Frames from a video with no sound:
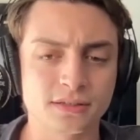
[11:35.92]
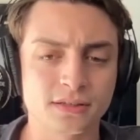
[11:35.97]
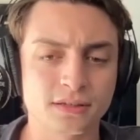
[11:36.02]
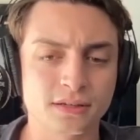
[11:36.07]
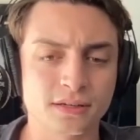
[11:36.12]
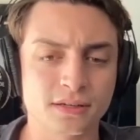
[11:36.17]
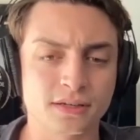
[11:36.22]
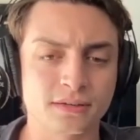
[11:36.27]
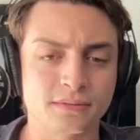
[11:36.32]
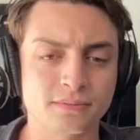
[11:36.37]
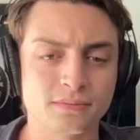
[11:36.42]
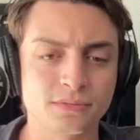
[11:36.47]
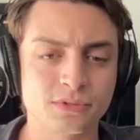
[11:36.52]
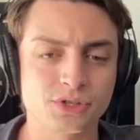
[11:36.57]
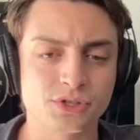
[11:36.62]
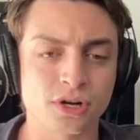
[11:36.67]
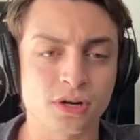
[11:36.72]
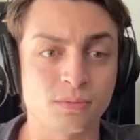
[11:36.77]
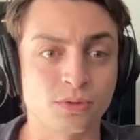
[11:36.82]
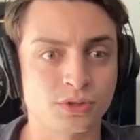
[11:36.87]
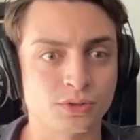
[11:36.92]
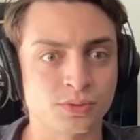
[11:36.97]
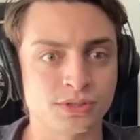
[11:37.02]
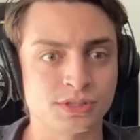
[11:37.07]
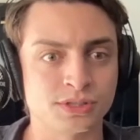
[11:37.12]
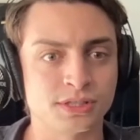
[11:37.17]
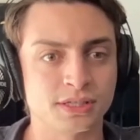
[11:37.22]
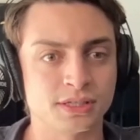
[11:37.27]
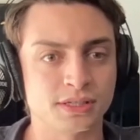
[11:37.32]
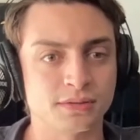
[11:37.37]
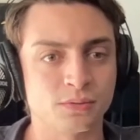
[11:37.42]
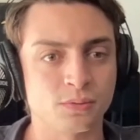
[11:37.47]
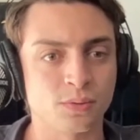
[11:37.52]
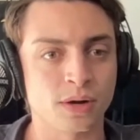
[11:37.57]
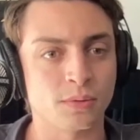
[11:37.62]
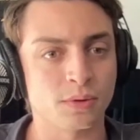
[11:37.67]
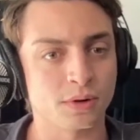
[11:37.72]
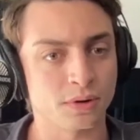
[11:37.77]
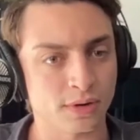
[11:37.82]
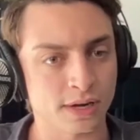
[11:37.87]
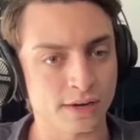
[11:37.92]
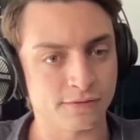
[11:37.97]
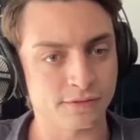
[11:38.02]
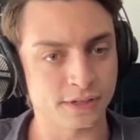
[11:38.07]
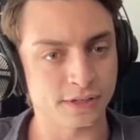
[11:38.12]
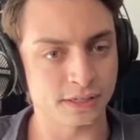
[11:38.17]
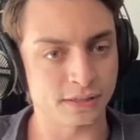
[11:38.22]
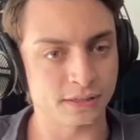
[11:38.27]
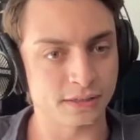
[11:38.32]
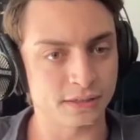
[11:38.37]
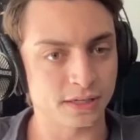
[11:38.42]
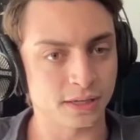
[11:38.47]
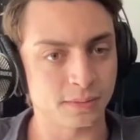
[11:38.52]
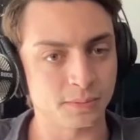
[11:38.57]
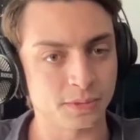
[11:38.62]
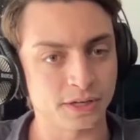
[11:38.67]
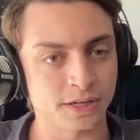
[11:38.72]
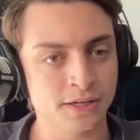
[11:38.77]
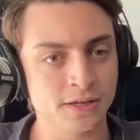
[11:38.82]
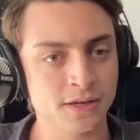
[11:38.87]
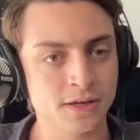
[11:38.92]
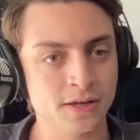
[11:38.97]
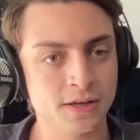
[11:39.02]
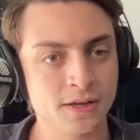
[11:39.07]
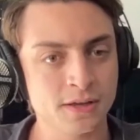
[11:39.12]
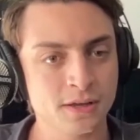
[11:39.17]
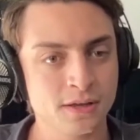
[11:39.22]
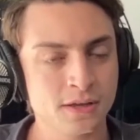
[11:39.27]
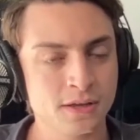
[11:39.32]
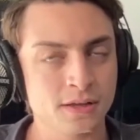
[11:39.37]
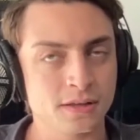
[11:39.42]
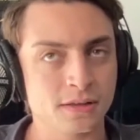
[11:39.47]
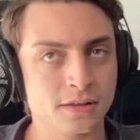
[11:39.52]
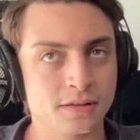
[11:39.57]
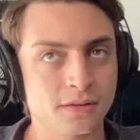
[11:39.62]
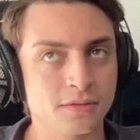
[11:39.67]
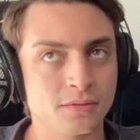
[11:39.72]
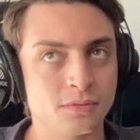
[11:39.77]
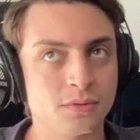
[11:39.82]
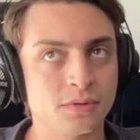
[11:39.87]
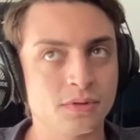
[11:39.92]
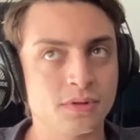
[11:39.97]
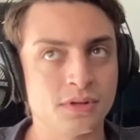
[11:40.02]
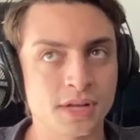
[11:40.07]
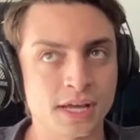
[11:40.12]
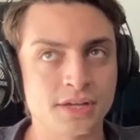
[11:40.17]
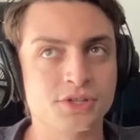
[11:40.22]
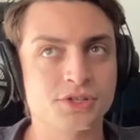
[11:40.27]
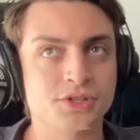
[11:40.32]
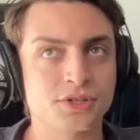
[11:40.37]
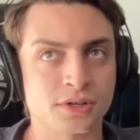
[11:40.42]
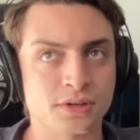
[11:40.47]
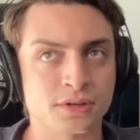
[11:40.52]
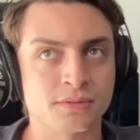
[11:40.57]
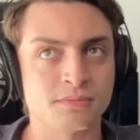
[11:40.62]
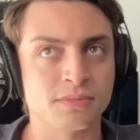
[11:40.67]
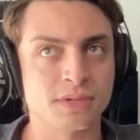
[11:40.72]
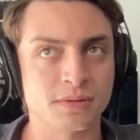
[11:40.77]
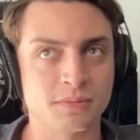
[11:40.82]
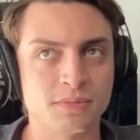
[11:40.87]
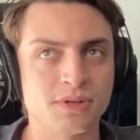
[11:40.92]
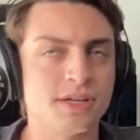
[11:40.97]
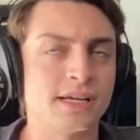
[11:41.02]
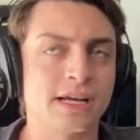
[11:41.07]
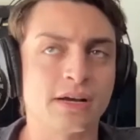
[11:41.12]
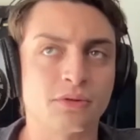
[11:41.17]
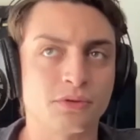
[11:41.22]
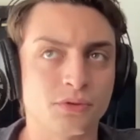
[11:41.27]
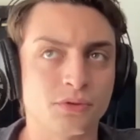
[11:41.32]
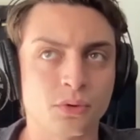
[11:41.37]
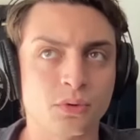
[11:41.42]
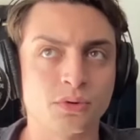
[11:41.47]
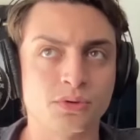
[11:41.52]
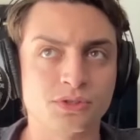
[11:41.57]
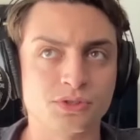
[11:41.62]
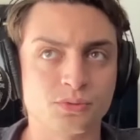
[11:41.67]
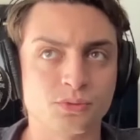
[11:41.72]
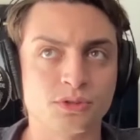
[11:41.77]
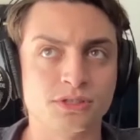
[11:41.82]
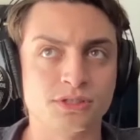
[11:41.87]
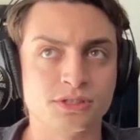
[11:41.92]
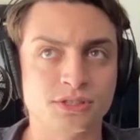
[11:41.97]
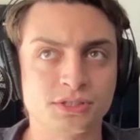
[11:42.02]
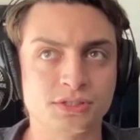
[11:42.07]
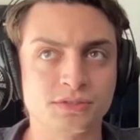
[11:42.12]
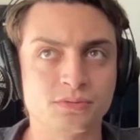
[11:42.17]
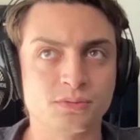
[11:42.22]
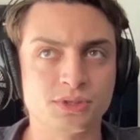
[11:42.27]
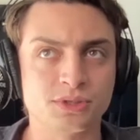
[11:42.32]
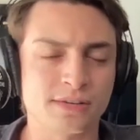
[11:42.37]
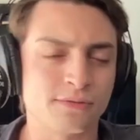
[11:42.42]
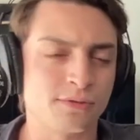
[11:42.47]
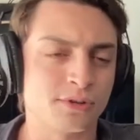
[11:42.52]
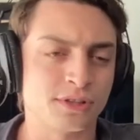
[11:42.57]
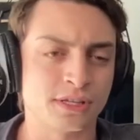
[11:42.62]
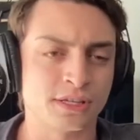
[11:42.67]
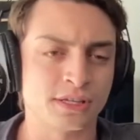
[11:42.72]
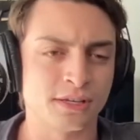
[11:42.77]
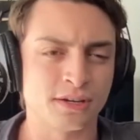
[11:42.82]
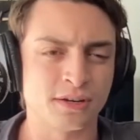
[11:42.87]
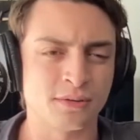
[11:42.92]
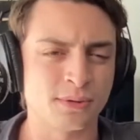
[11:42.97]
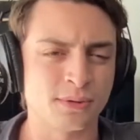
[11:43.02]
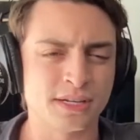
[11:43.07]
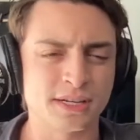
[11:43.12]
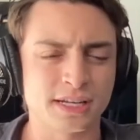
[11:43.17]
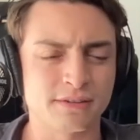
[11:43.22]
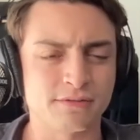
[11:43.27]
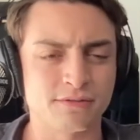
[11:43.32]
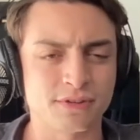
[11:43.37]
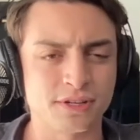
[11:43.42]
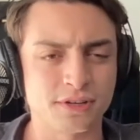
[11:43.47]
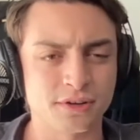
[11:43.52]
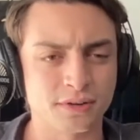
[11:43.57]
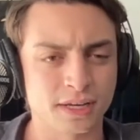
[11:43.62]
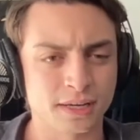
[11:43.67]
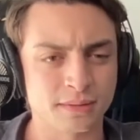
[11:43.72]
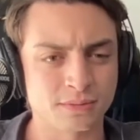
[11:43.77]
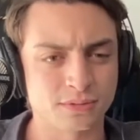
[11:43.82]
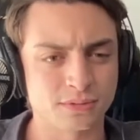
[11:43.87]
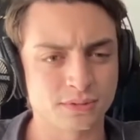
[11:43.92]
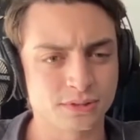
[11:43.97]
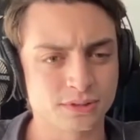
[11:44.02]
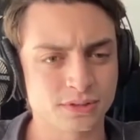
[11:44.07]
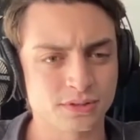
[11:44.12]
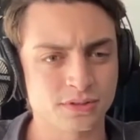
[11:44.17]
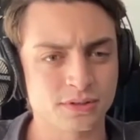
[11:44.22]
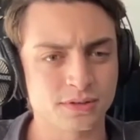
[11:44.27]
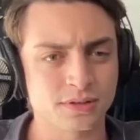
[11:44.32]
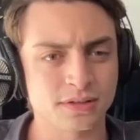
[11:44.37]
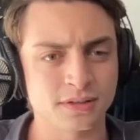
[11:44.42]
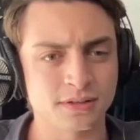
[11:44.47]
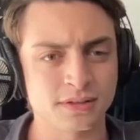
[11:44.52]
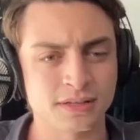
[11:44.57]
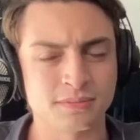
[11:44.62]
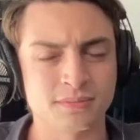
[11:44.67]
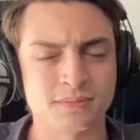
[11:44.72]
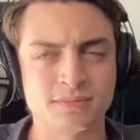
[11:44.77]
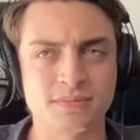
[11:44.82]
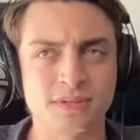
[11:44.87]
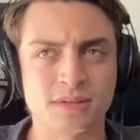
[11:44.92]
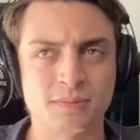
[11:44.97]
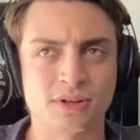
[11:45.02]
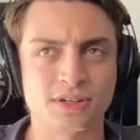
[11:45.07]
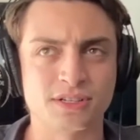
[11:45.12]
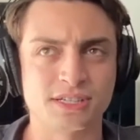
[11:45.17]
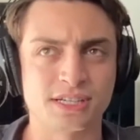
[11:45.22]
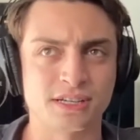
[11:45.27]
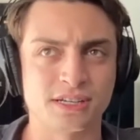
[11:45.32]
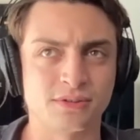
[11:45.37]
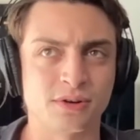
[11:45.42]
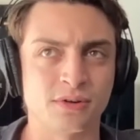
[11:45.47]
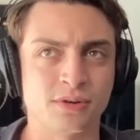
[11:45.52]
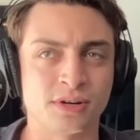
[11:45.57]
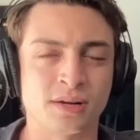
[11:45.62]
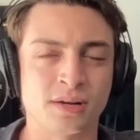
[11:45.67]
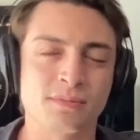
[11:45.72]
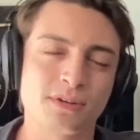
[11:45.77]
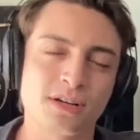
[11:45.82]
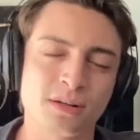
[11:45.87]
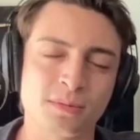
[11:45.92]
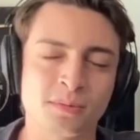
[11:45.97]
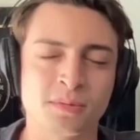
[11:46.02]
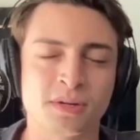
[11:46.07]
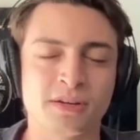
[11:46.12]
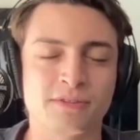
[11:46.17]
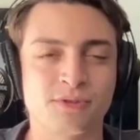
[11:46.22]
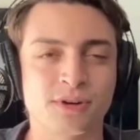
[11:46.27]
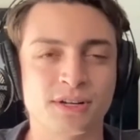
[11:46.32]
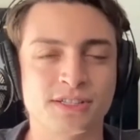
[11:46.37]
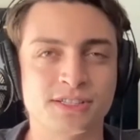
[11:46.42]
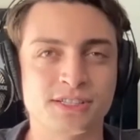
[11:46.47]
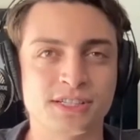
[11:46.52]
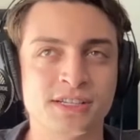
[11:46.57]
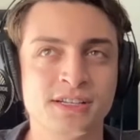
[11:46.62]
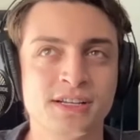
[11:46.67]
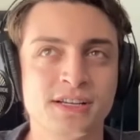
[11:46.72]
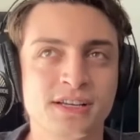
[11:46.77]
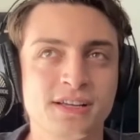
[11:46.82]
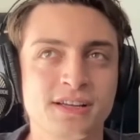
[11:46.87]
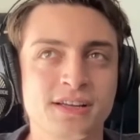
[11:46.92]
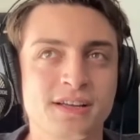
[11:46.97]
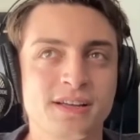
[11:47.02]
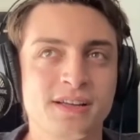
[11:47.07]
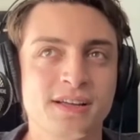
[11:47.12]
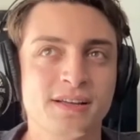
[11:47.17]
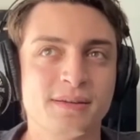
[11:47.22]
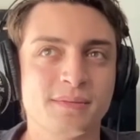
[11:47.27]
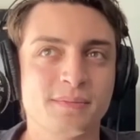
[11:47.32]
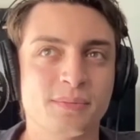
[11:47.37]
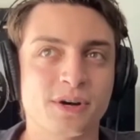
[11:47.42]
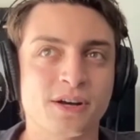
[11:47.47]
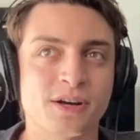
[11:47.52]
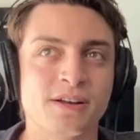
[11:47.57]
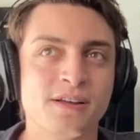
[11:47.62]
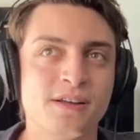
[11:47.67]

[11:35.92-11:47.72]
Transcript: uh, job, which was a whitewater rafting company, nature and being outdoors was was everything. You know, we didn't have video games in Montana growing up. A couple of my friends did, but